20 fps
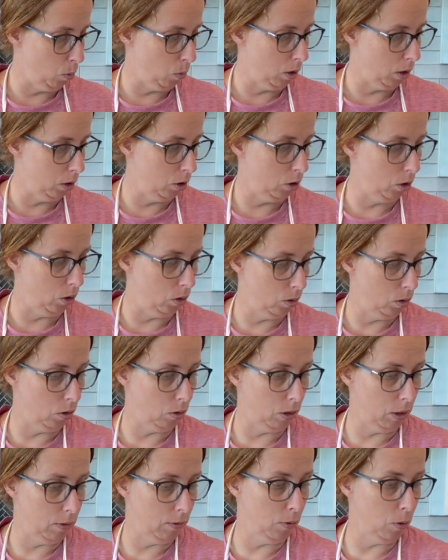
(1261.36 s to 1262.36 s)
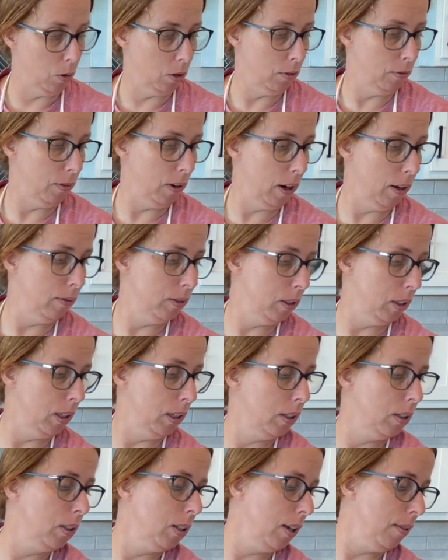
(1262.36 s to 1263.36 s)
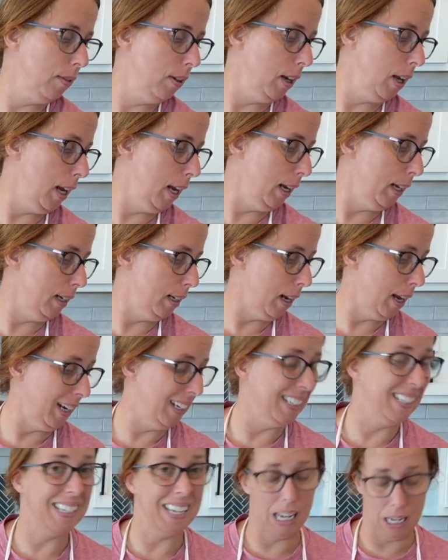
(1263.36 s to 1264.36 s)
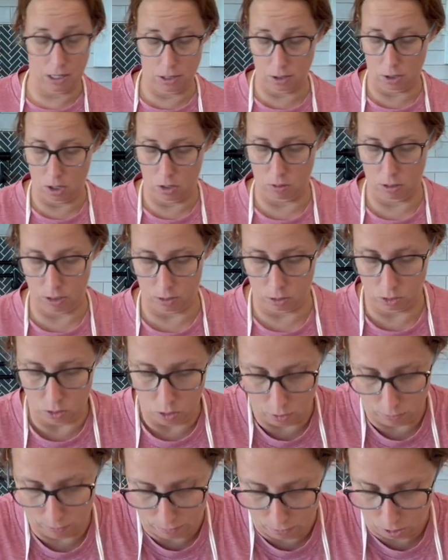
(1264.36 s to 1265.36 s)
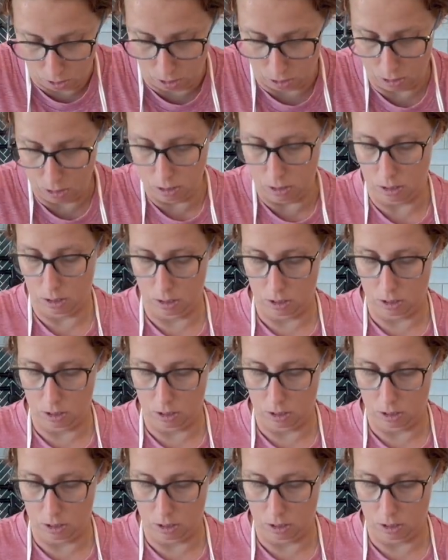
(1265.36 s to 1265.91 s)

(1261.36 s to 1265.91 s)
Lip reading: 1, 2, 3, 4, 5, 6, 7, 8, 9, 10 donuts so far.